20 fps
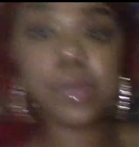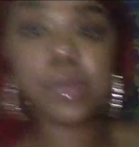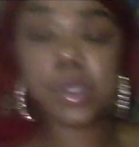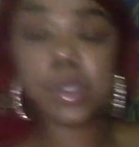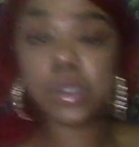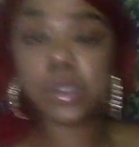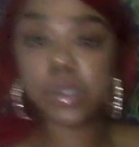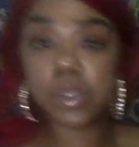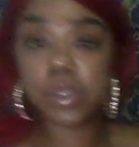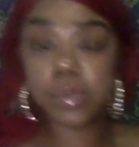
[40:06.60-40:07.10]

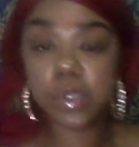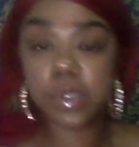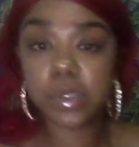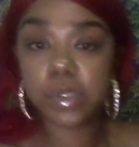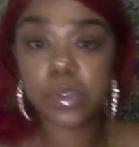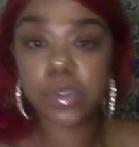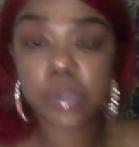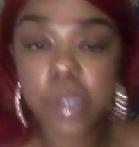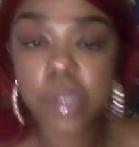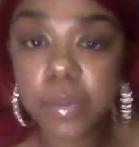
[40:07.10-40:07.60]
extremely,
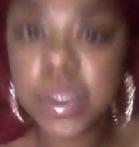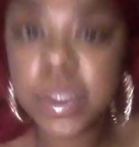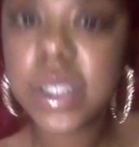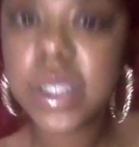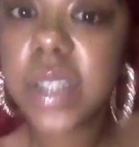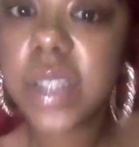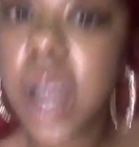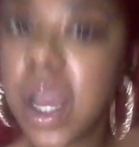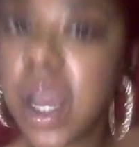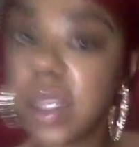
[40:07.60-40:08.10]
extremely
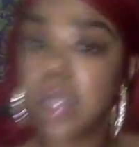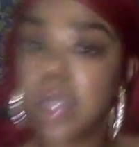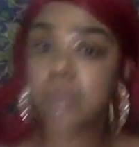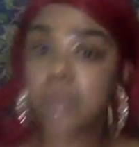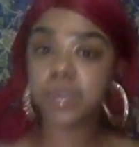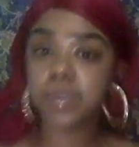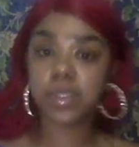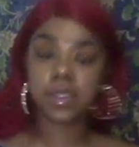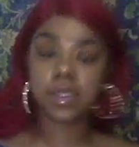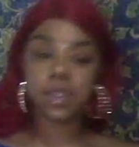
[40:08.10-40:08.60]
dry
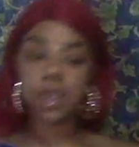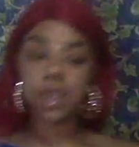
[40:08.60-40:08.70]
lips.